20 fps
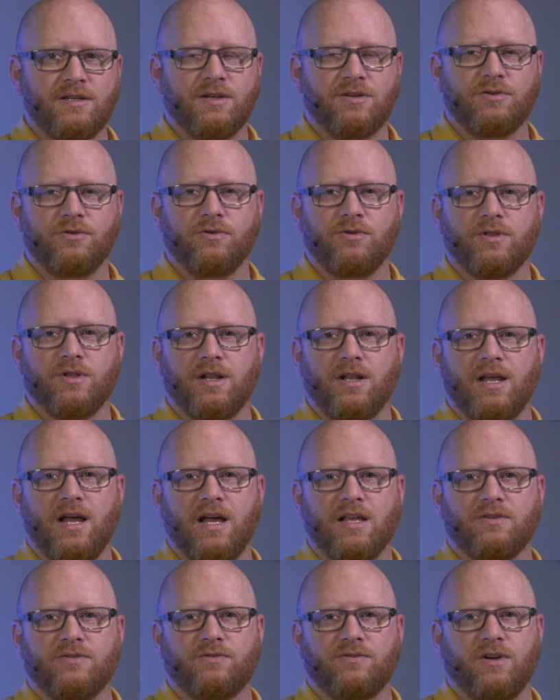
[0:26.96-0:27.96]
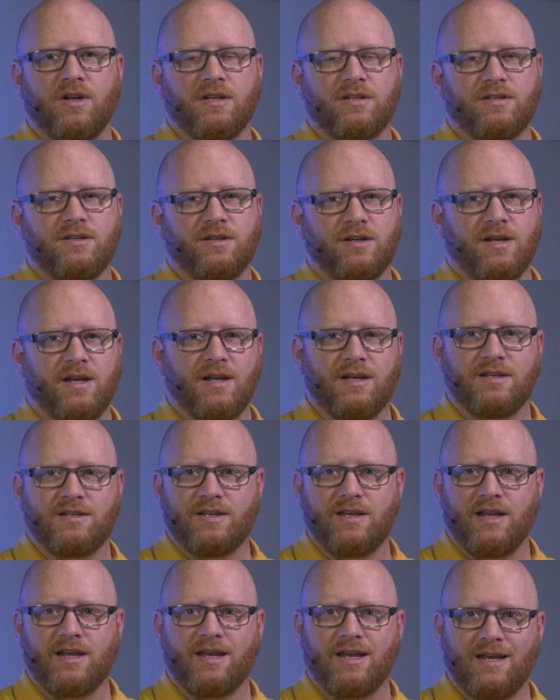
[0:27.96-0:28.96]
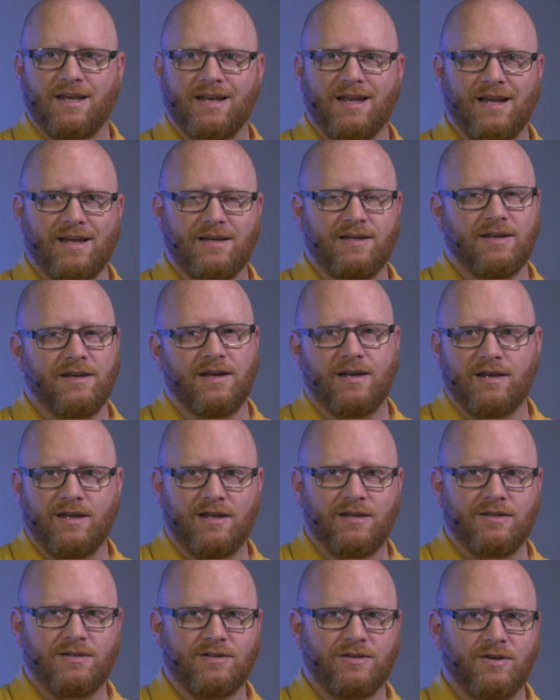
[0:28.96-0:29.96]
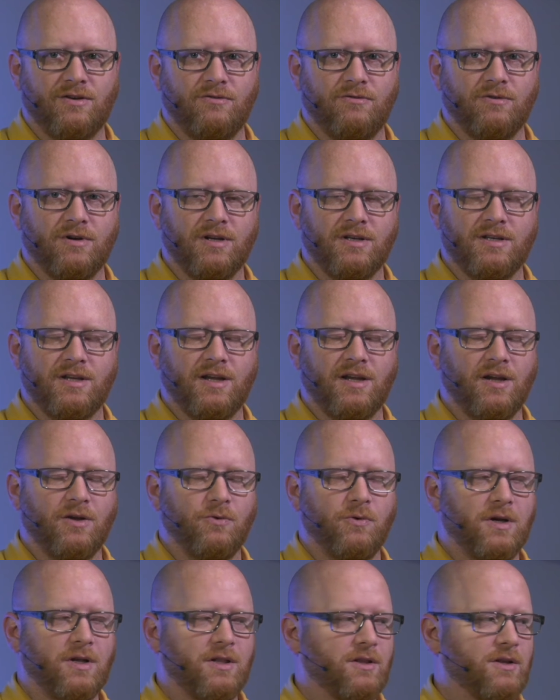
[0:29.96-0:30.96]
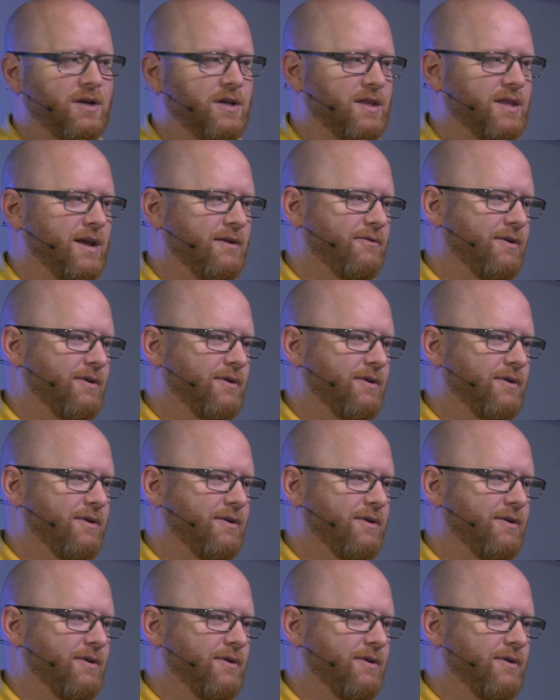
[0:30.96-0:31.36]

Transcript: is a tool that allows for us to kind of stay connected, and so we're going to take a quick look at that